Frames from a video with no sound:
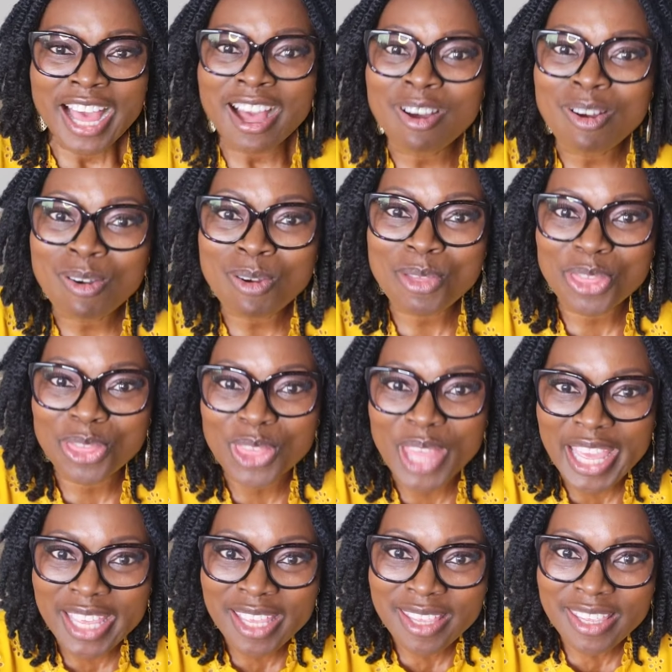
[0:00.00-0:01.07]
Oh,
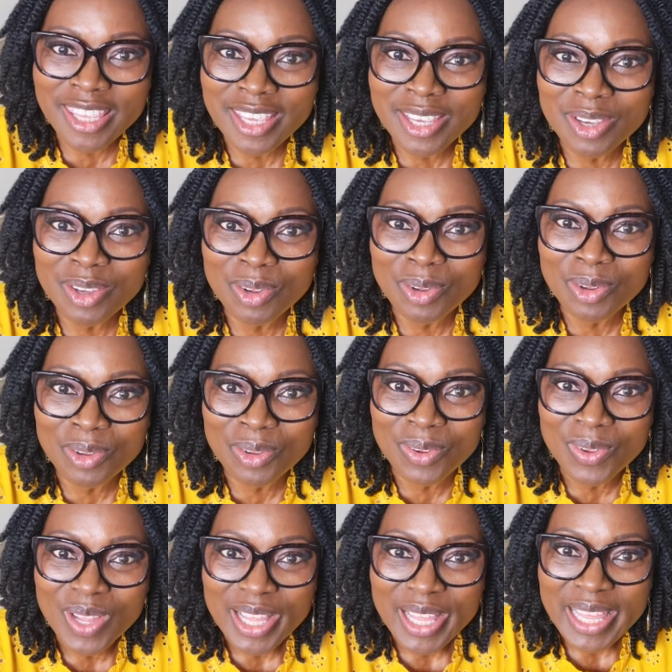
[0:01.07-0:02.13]
thank
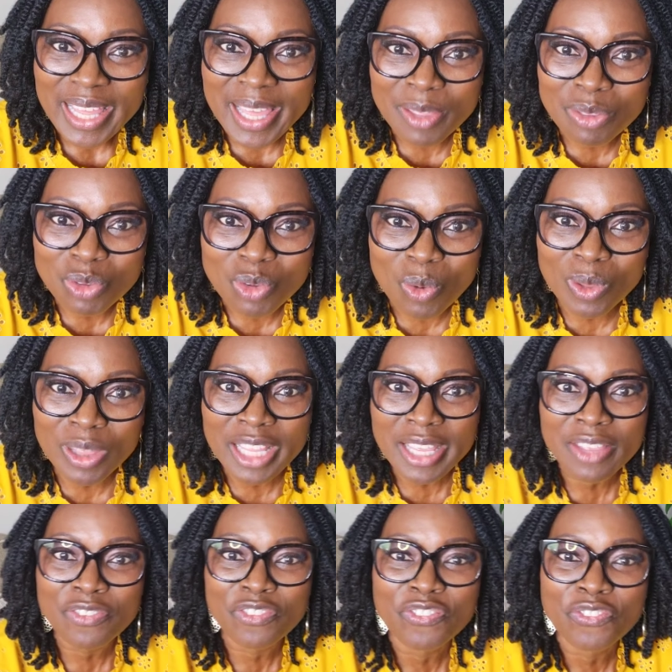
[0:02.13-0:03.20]
you. A
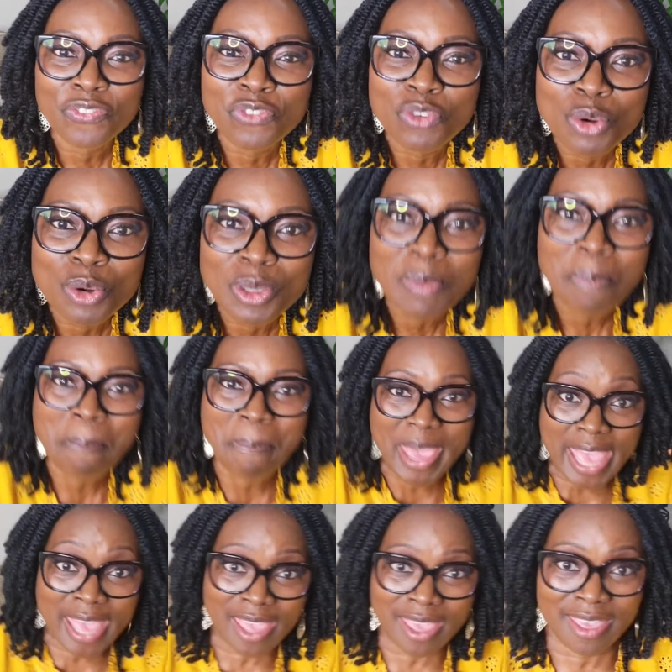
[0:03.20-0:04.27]
Tuli Food
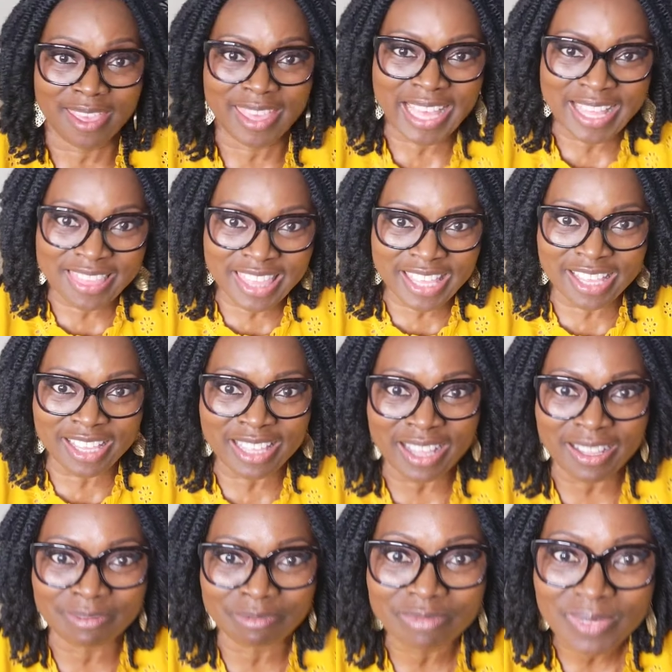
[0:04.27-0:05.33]
Bay. I think
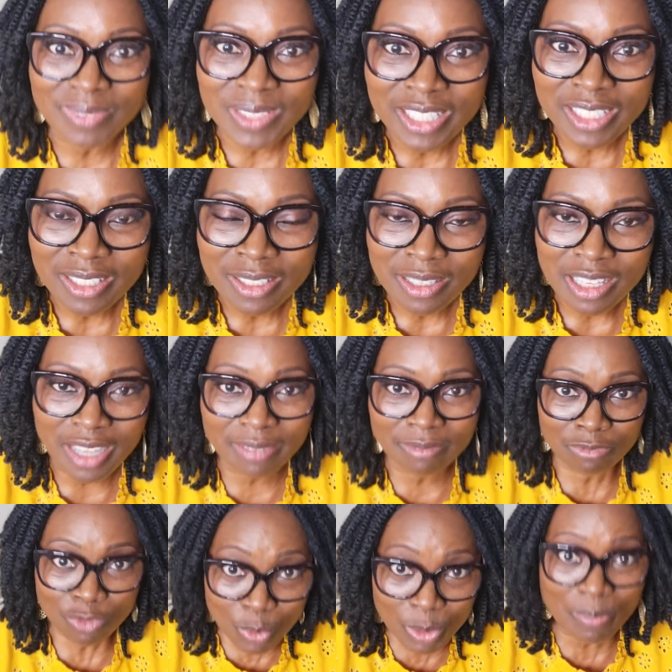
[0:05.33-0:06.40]

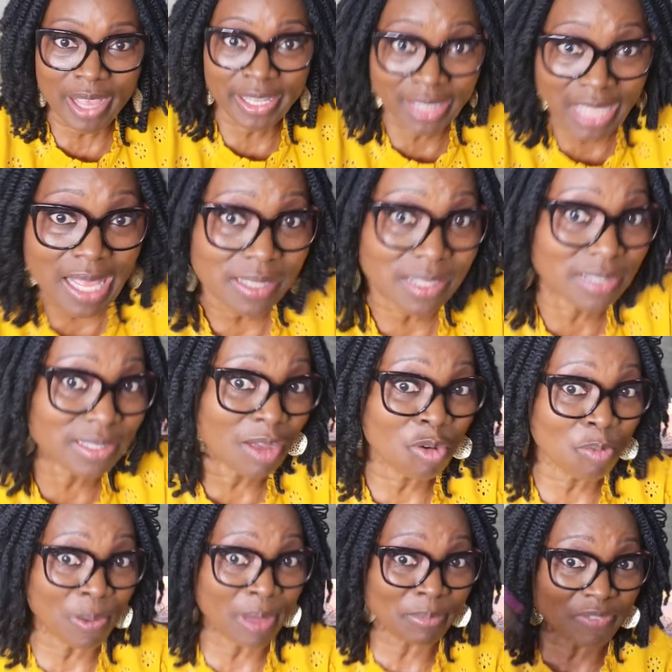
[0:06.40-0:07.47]
with my glasses, I
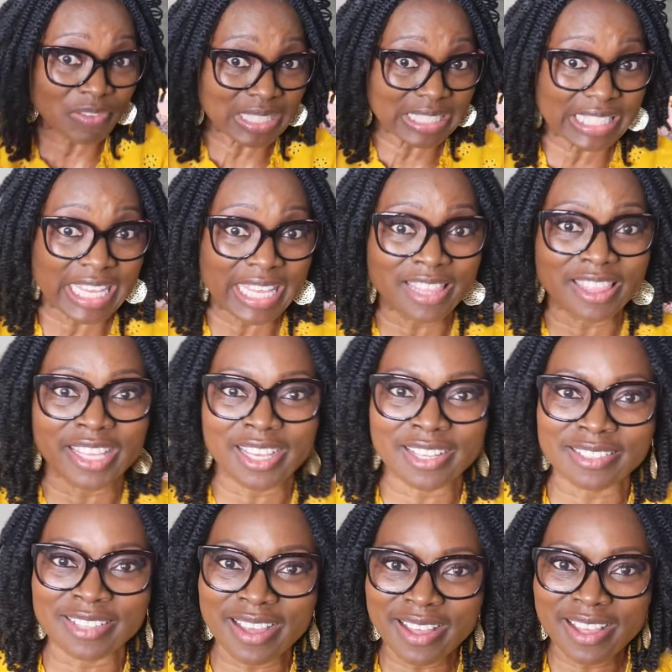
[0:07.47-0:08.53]
hope I'm even seeing this.